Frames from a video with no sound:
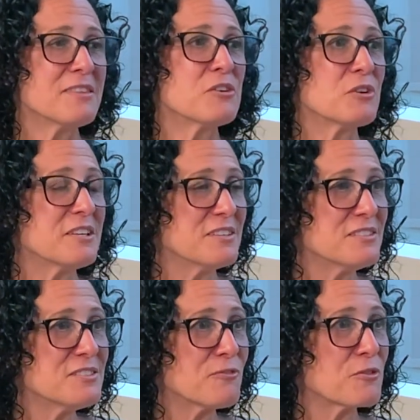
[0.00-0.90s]
There
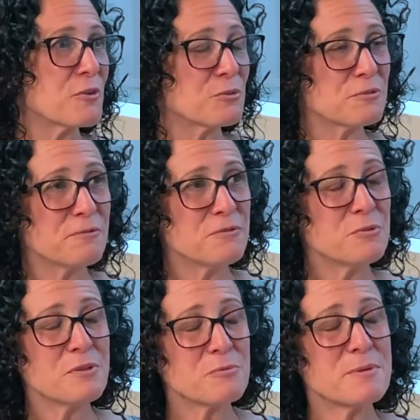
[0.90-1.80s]
is, for those of
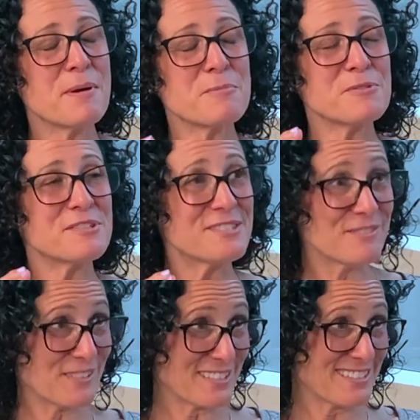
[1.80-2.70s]
you that remember
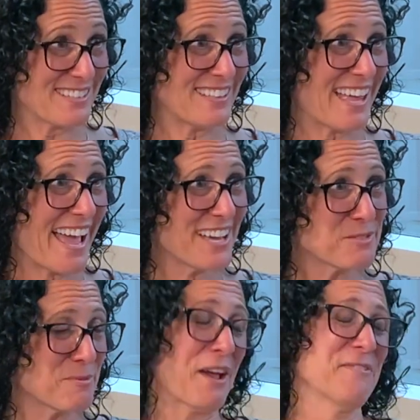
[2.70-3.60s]
civics
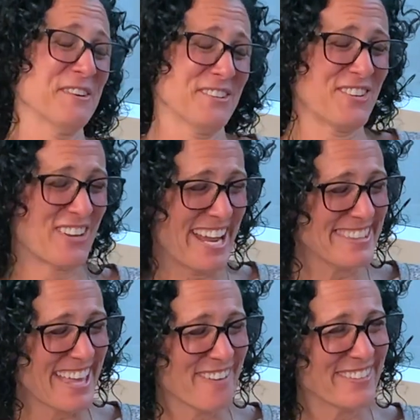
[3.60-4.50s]
class, whatever
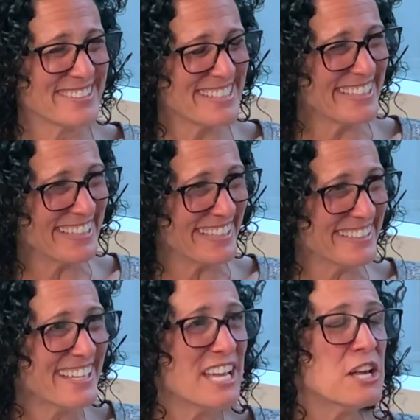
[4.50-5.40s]
grade that was in,